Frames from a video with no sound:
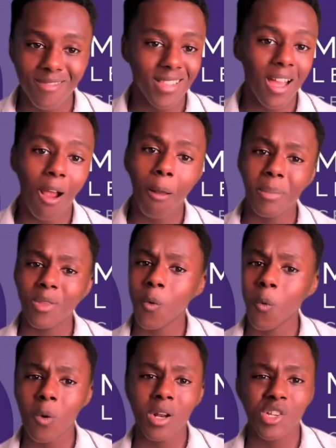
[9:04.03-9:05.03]
that would be the
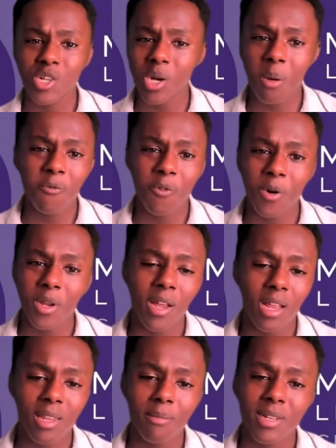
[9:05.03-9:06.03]
worst job for you,
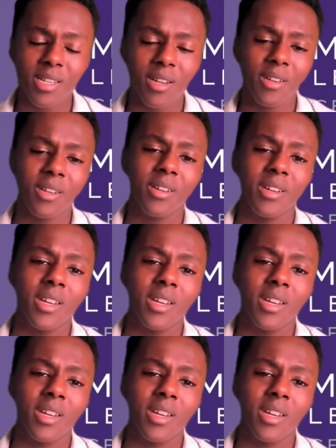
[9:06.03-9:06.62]
let me tell you.